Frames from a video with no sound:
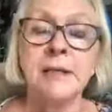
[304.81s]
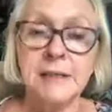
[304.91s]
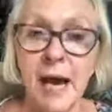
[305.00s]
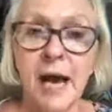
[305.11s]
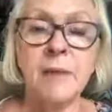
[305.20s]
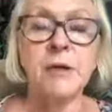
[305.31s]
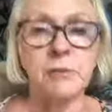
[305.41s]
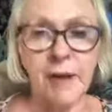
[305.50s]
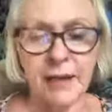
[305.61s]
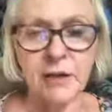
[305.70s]
thyme, and
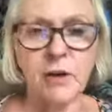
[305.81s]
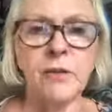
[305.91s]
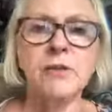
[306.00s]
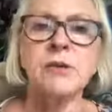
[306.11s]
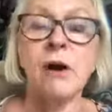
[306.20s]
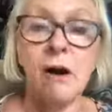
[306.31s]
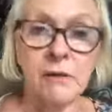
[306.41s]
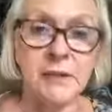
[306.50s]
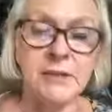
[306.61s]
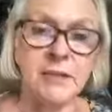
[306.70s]
oregano, those are all
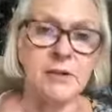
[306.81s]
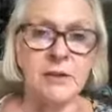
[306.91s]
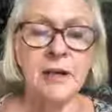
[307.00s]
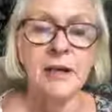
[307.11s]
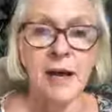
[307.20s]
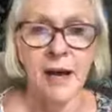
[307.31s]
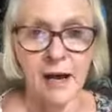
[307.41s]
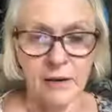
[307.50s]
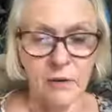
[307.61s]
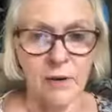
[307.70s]
considered
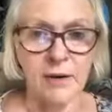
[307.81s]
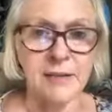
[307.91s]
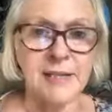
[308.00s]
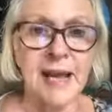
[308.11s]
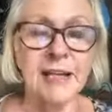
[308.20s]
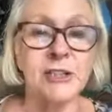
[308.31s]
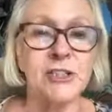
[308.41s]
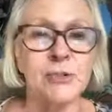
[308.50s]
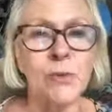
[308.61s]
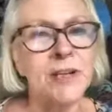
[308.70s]
hot oils, and you
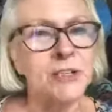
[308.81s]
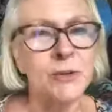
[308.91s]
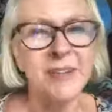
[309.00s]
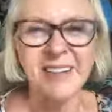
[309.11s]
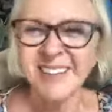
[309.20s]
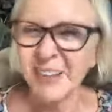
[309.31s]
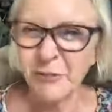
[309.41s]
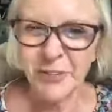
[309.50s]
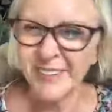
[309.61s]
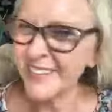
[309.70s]
just want to do a little
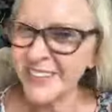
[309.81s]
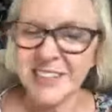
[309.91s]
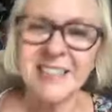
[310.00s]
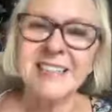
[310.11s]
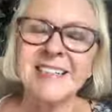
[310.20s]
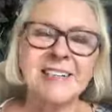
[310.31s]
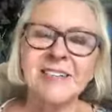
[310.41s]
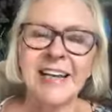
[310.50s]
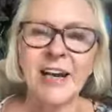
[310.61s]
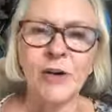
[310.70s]
different. You just,
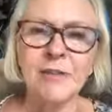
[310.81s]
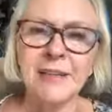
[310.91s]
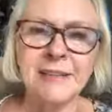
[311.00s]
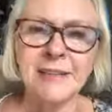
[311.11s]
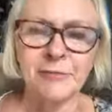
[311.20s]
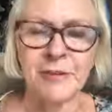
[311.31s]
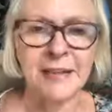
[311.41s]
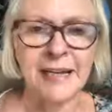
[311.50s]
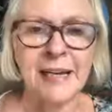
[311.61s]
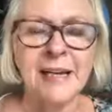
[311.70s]
take care of it a little
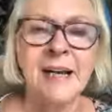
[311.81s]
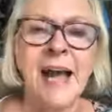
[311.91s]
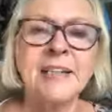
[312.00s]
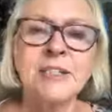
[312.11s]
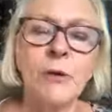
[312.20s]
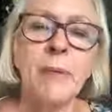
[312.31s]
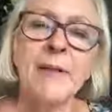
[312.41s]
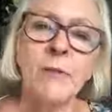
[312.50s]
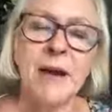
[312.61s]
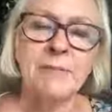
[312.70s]
differently. And so, by
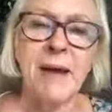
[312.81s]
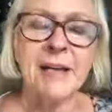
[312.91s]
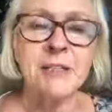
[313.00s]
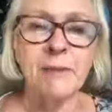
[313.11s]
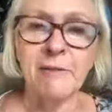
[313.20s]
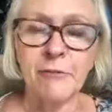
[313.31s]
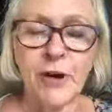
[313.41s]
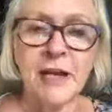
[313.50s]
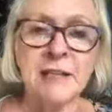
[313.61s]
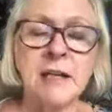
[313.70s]
the way, back to my
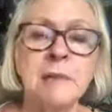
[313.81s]
friend.